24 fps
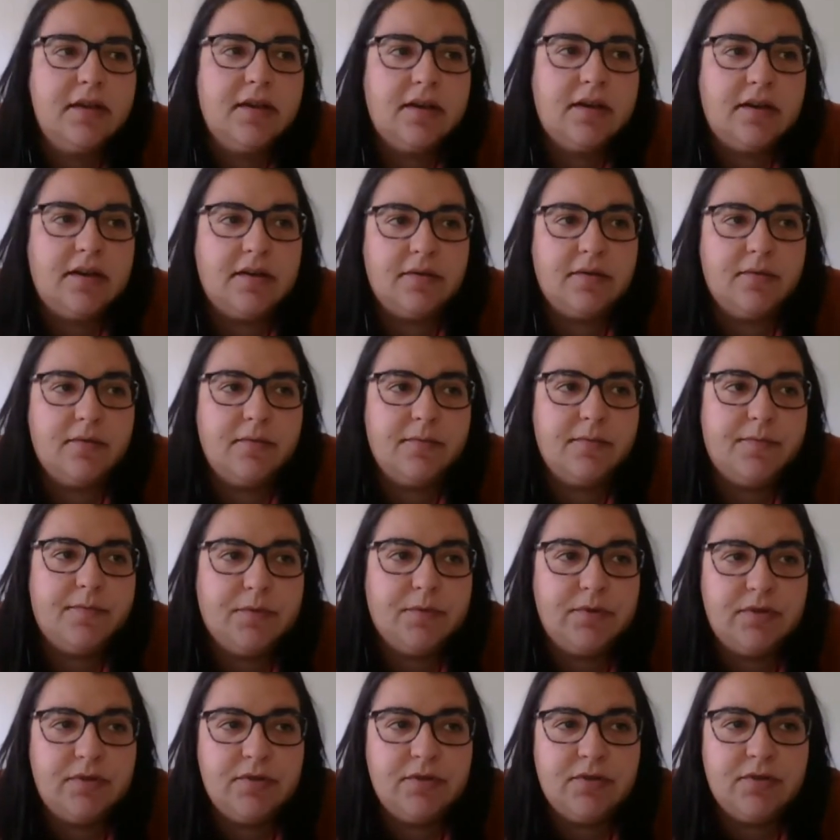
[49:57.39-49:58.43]

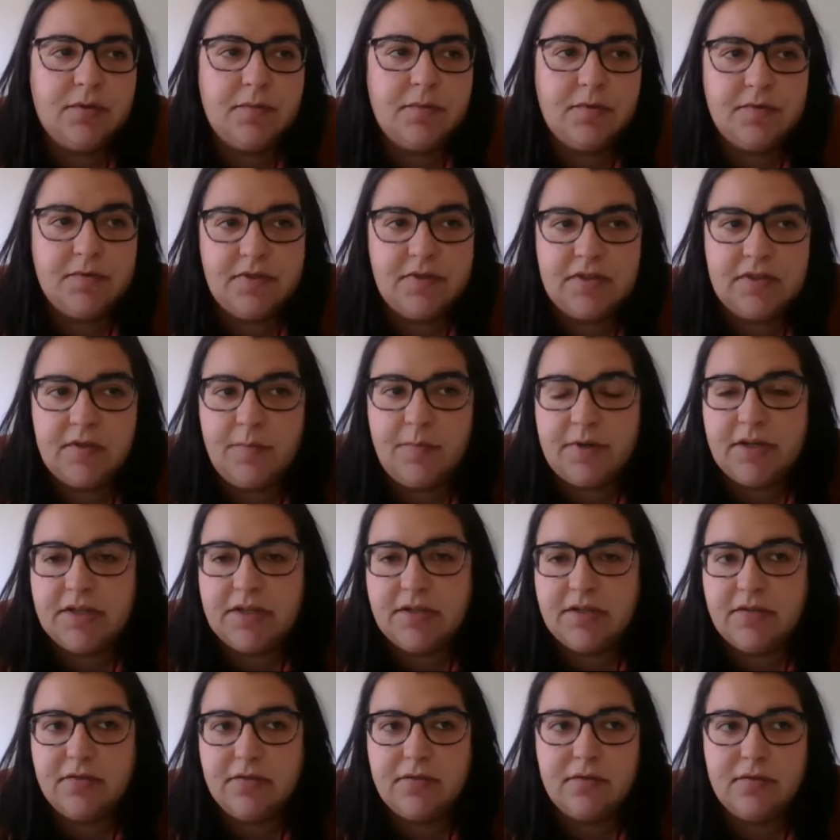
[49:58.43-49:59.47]
We use some of these
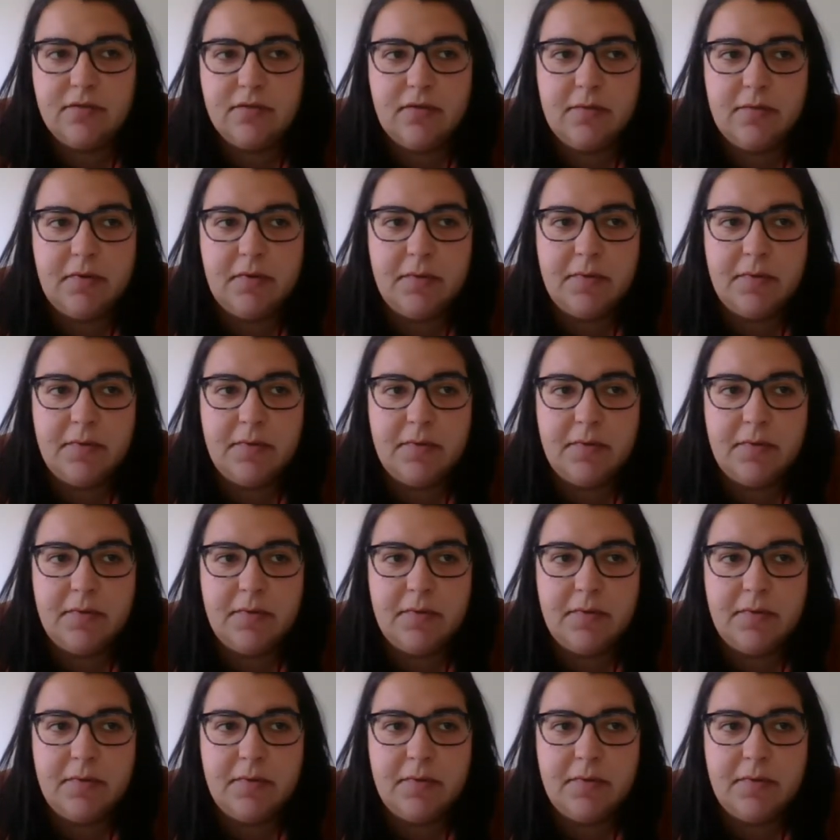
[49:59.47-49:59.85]
operations to develop